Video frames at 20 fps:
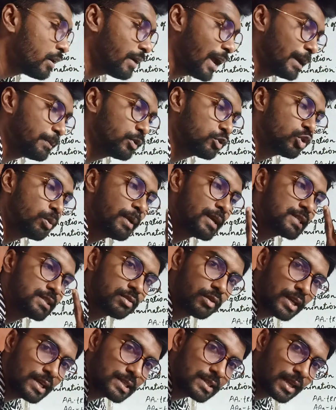Ribosome has
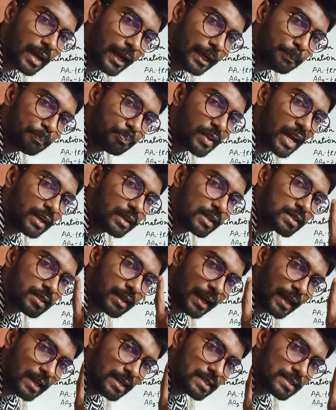3 sites, that is
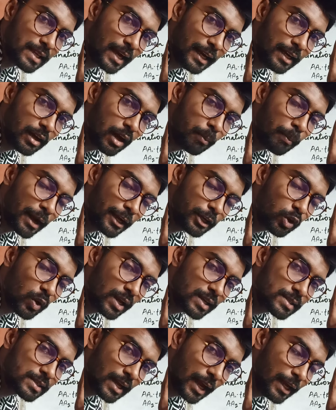A site, amino
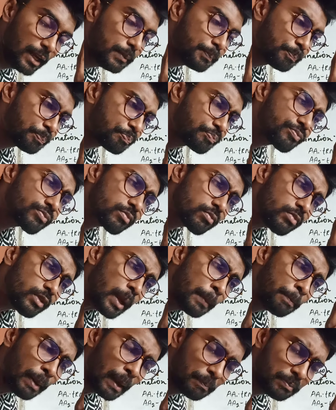acyl,
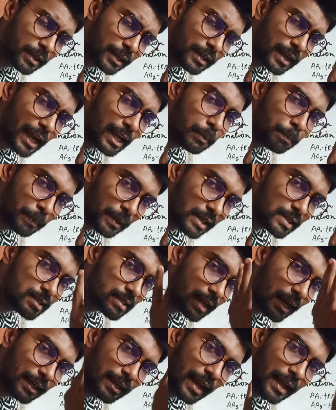peptidyl P
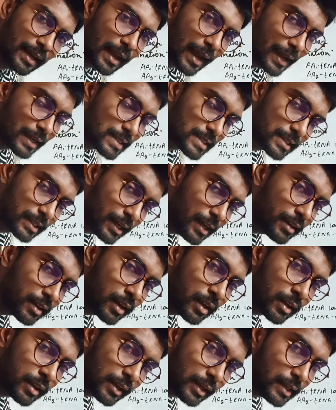site, and
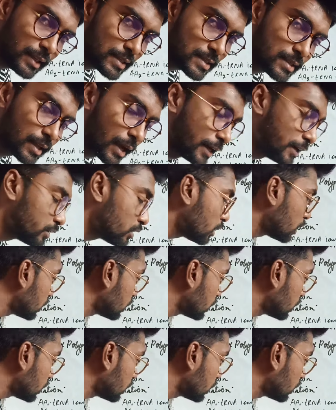exit E site.